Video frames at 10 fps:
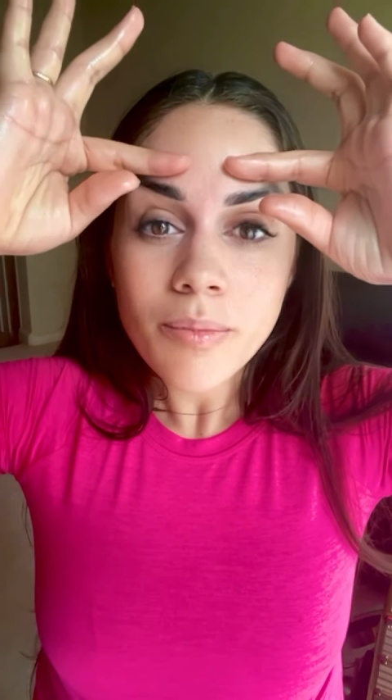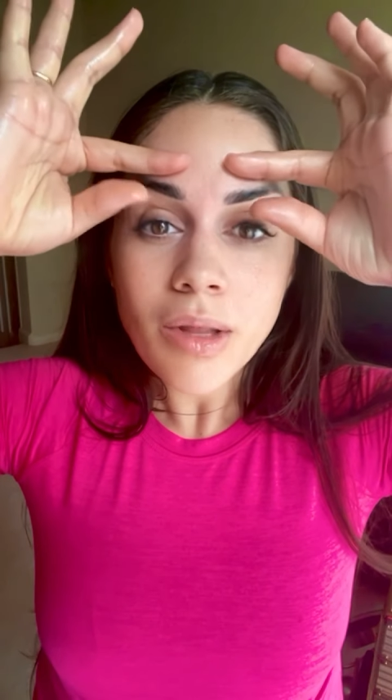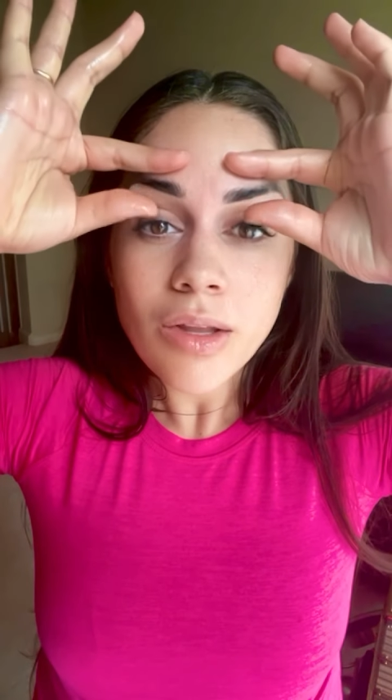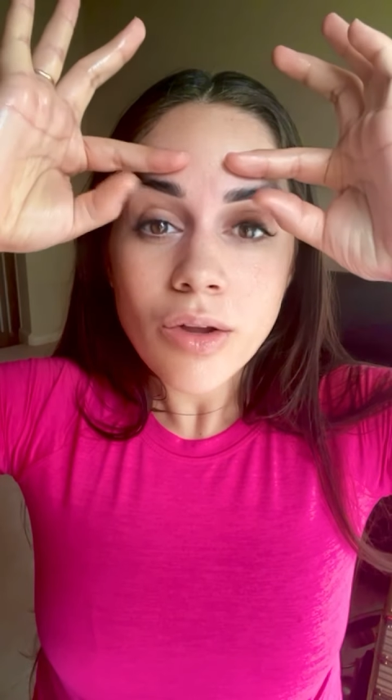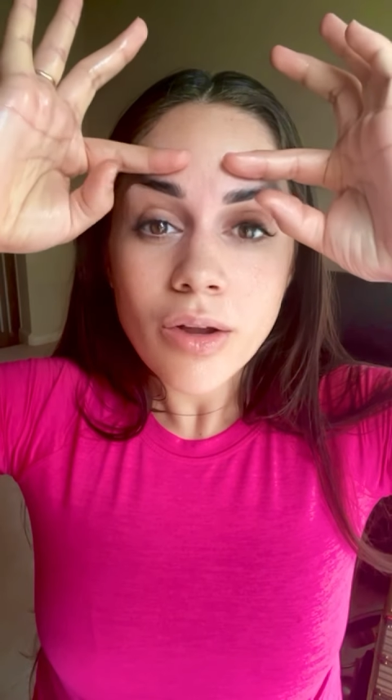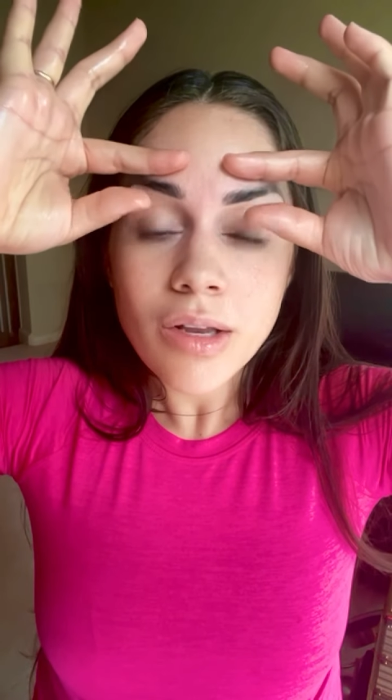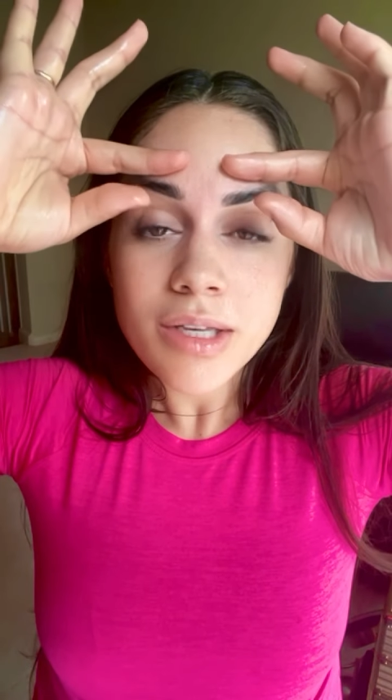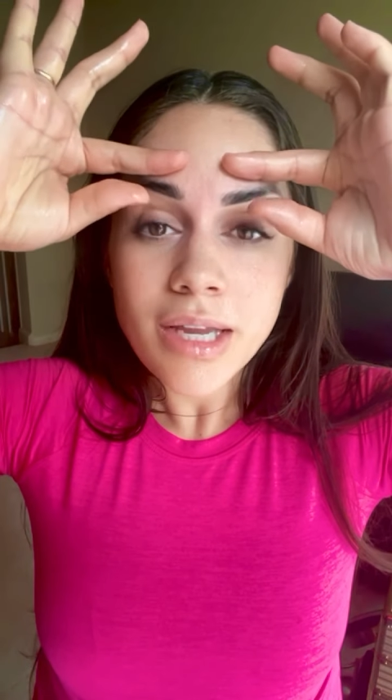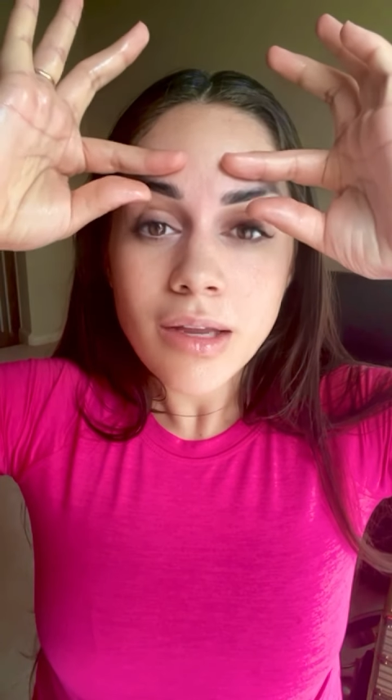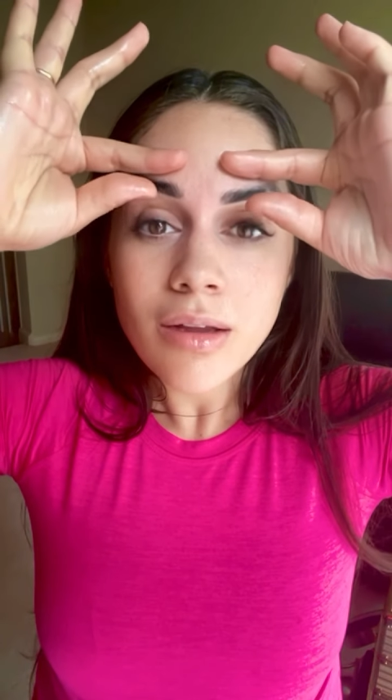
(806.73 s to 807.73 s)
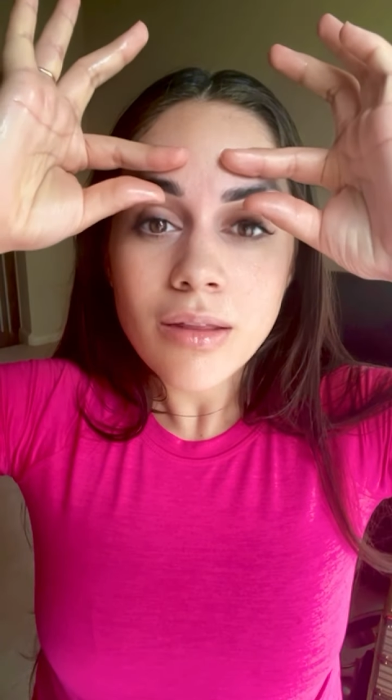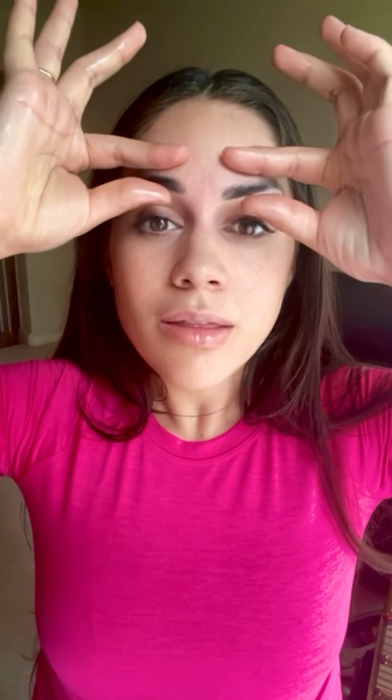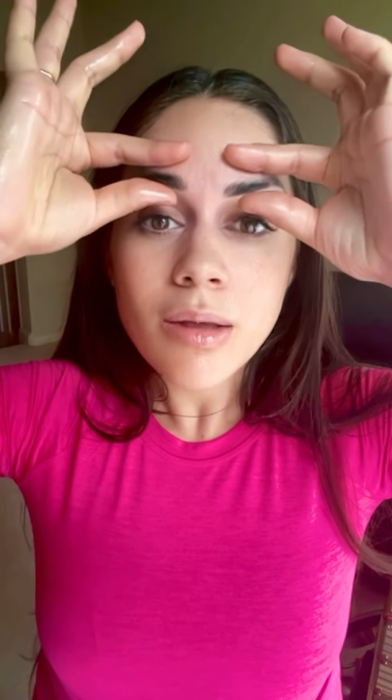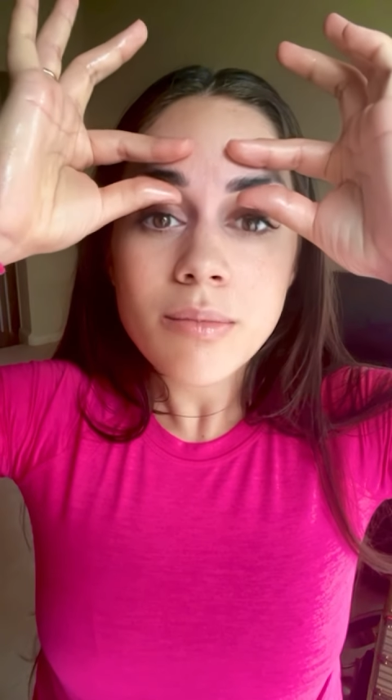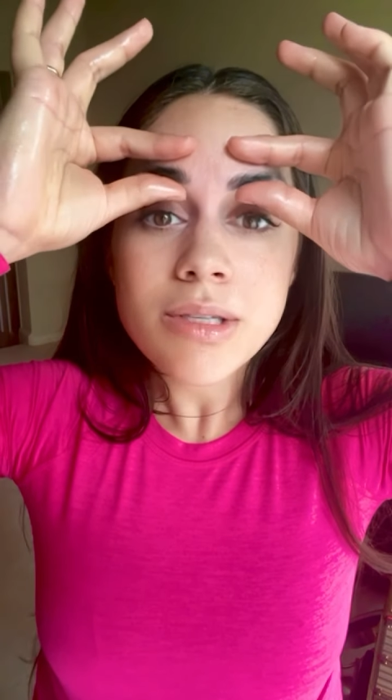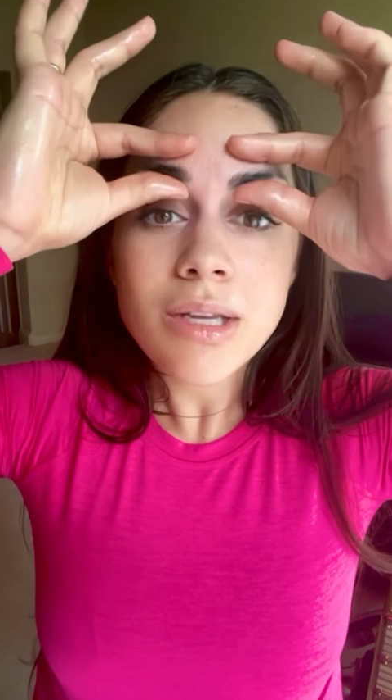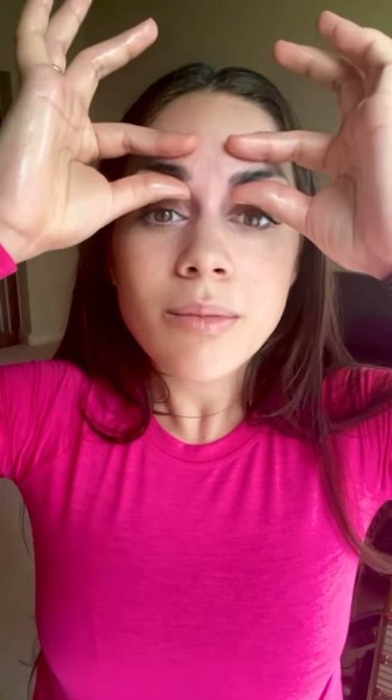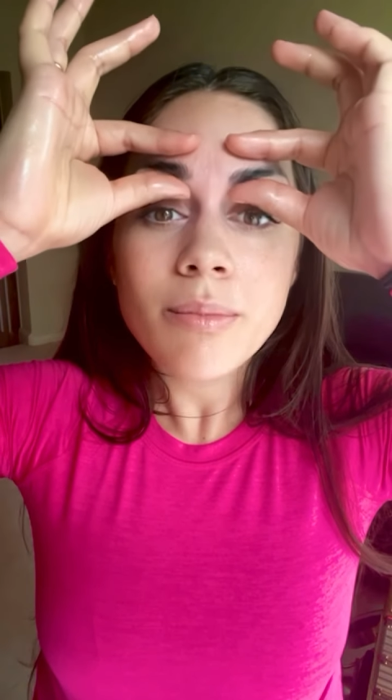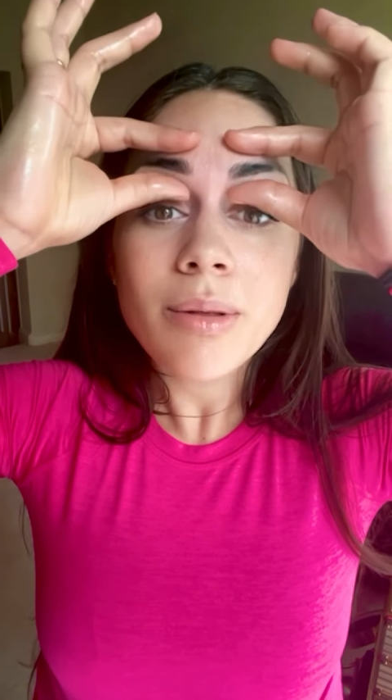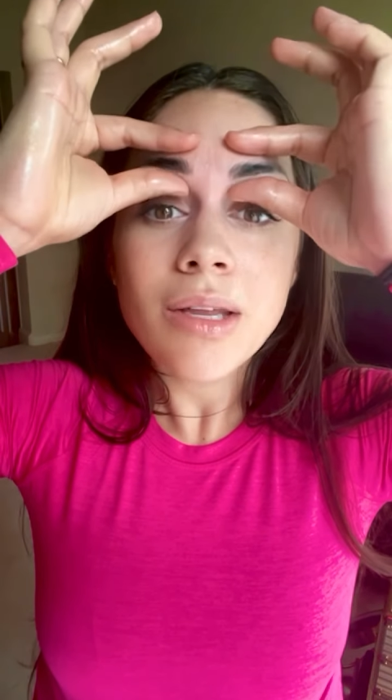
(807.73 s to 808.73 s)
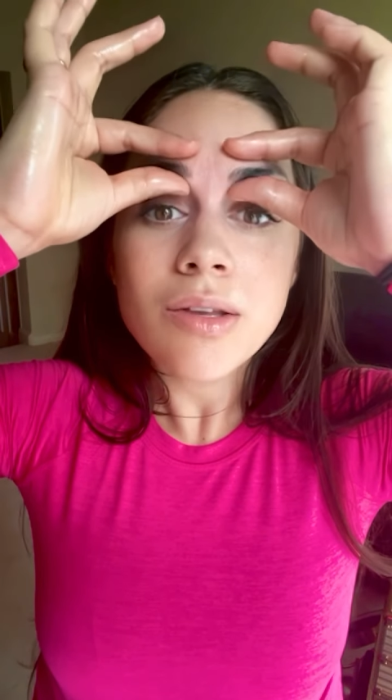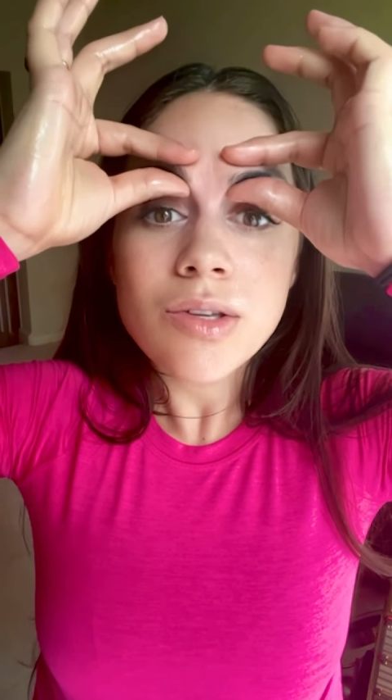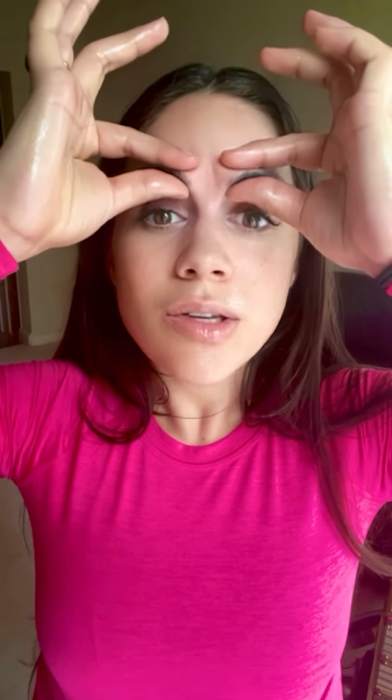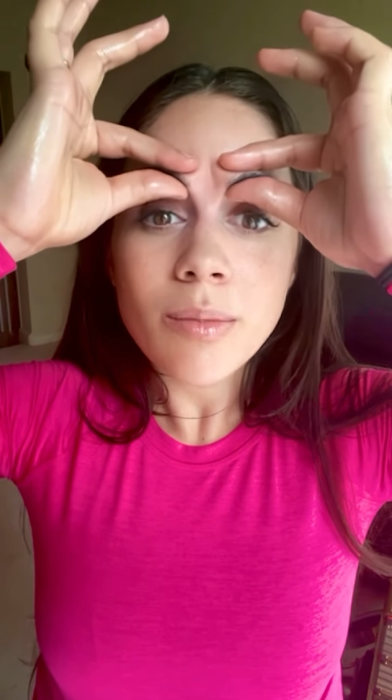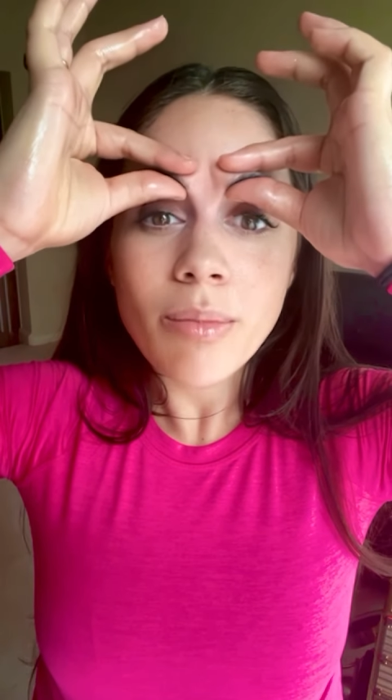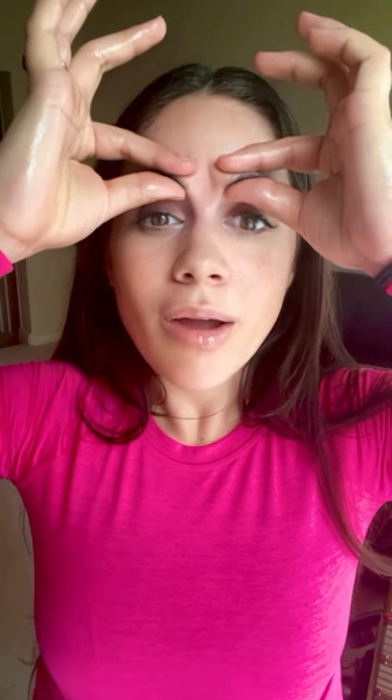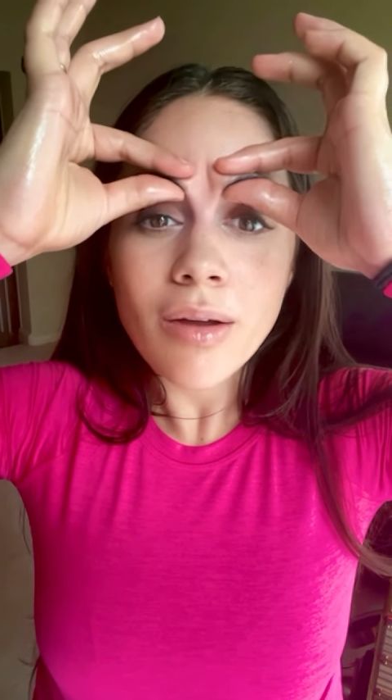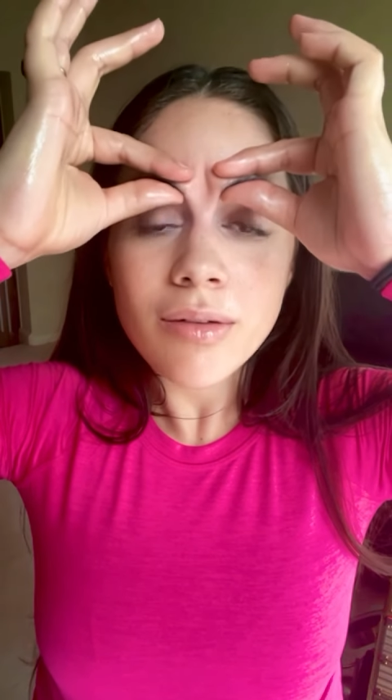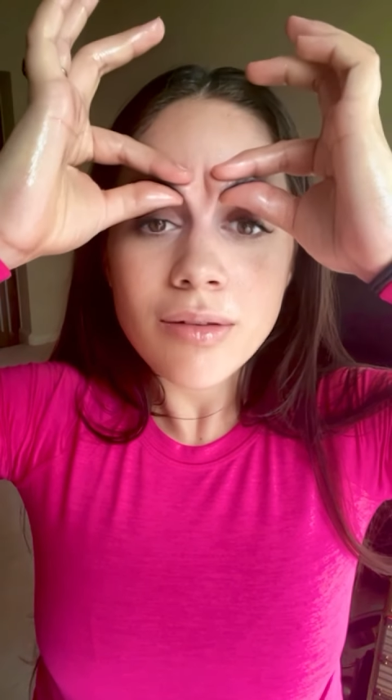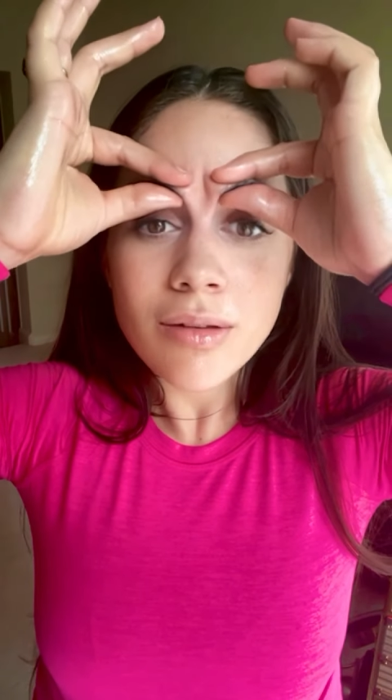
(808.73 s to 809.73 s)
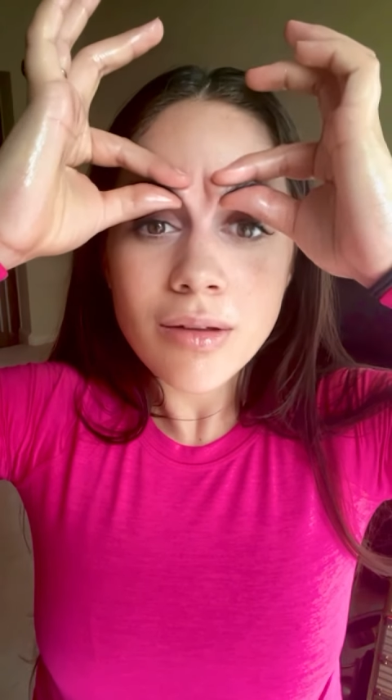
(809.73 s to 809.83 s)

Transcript: And you're going to take your thumbs and pinch your brows